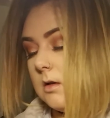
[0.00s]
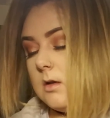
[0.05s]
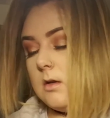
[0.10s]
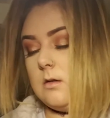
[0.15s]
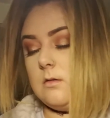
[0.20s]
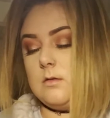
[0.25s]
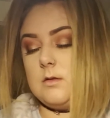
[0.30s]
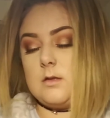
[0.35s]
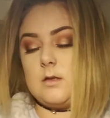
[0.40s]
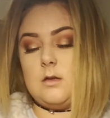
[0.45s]

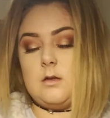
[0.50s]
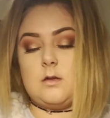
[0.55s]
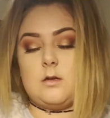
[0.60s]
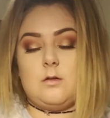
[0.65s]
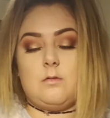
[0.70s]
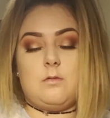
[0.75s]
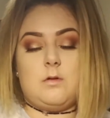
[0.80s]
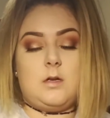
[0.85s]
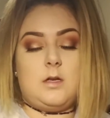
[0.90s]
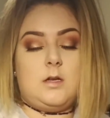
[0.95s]
Just gonna
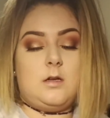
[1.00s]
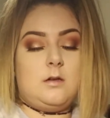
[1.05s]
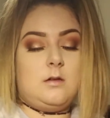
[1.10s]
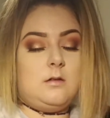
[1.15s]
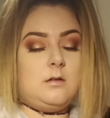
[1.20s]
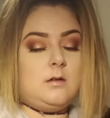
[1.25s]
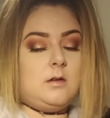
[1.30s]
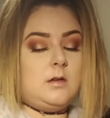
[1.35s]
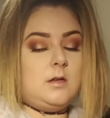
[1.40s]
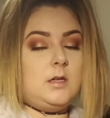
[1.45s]
go
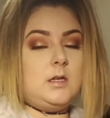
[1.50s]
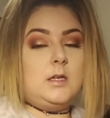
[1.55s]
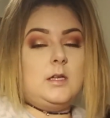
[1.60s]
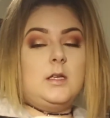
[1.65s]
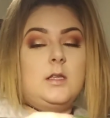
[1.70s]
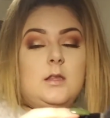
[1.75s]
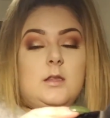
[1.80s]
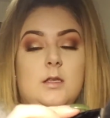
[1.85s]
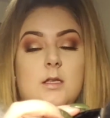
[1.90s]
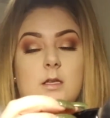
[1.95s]
in and
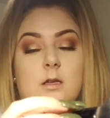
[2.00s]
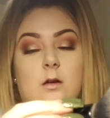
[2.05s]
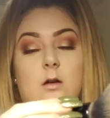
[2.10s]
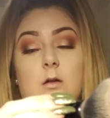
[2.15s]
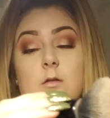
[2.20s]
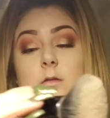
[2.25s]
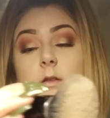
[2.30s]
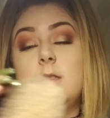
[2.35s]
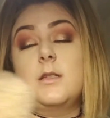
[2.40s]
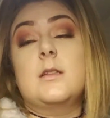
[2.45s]
get this. Oh,
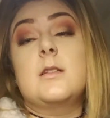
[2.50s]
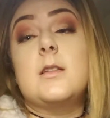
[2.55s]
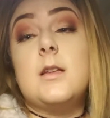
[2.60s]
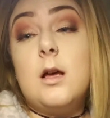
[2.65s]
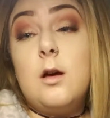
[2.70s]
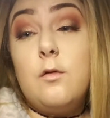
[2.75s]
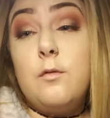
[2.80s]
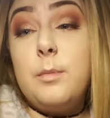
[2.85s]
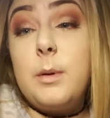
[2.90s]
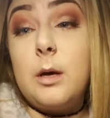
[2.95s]
this is an
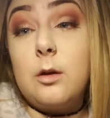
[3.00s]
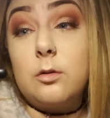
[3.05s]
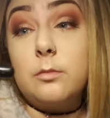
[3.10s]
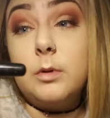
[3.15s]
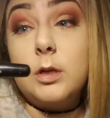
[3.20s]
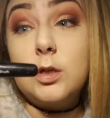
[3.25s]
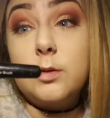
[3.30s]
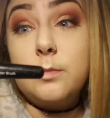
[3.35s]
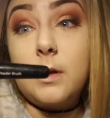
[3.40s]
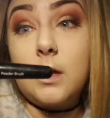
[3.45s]
e.l.f. powder
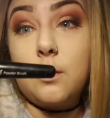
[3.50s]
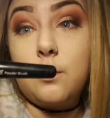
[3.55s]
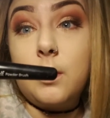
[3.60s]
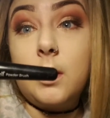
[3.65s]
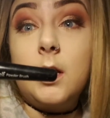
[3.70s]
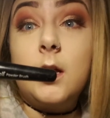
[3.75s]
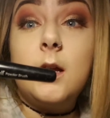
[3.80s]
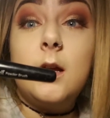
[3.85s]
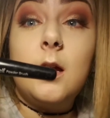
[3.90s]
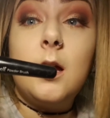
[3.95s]
brush, by the
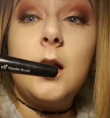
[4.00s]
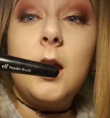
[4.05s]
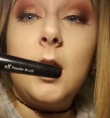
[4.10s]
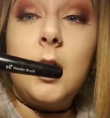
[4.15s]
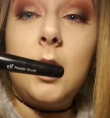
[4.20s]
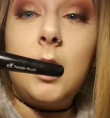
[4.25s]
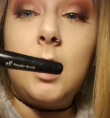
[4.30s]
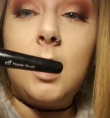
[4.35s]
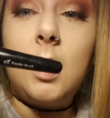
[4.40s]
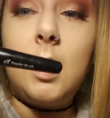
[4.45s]
way.
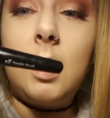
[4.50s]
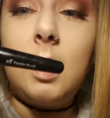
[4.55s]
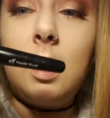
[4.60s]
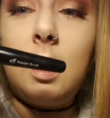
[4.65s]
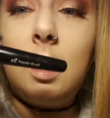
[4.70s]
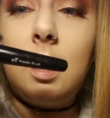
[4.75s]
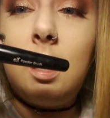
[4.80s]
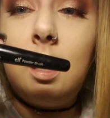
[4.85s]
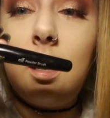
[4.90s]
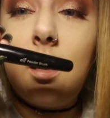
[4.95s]
I